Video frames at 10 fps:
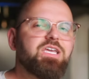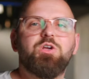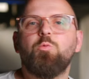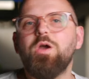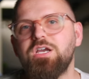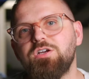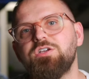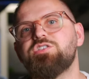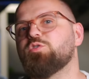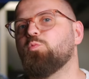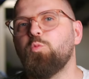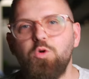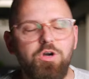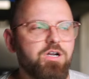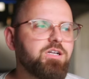your wickers, your
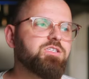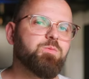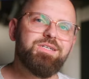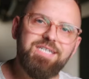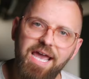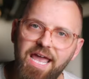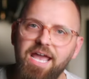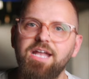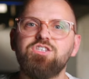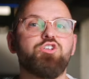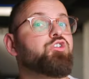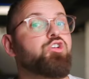woods, your rattans, your